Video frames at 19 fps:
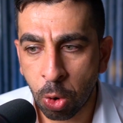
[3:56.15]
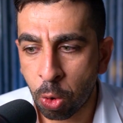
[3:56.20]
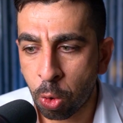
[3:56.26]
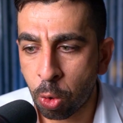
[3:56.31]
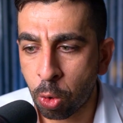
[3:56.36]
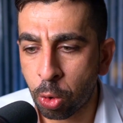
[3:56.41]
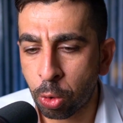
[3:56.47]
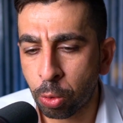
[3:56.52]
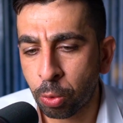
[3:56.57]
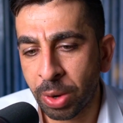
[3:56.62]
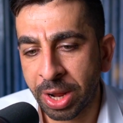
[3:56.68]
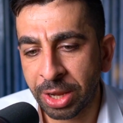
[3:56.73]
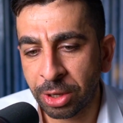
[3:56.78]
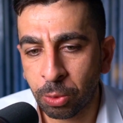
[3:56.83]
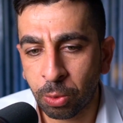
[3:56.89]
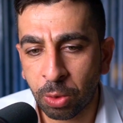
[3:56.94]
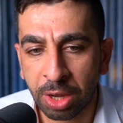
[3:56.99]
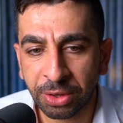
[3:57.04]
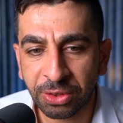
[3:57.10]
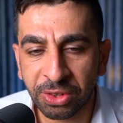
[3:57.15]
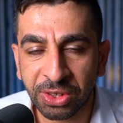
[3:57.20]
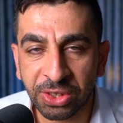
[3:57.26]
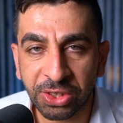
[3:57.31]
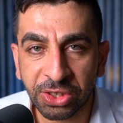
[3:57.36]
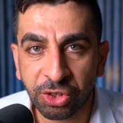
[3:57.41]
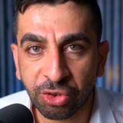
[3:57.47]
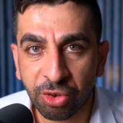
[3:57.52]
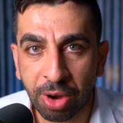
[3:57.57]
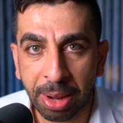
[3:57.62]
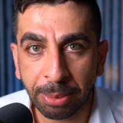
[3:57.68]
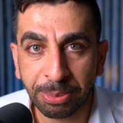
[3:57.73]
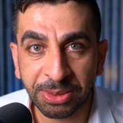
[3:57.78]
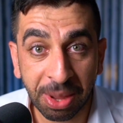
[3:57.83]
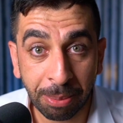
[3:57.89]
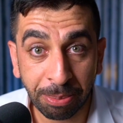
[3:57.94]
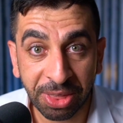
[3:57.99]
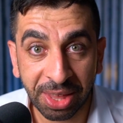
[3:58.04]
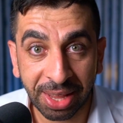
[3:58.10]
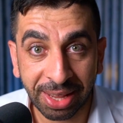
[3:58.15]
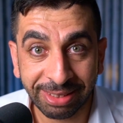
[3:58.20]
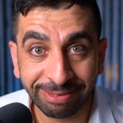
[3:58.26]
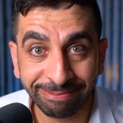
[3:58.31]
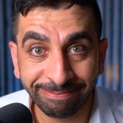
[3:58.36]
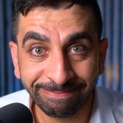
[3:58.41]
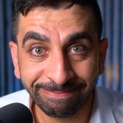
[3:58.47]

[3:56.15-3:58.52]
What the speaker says: or when you want to describe something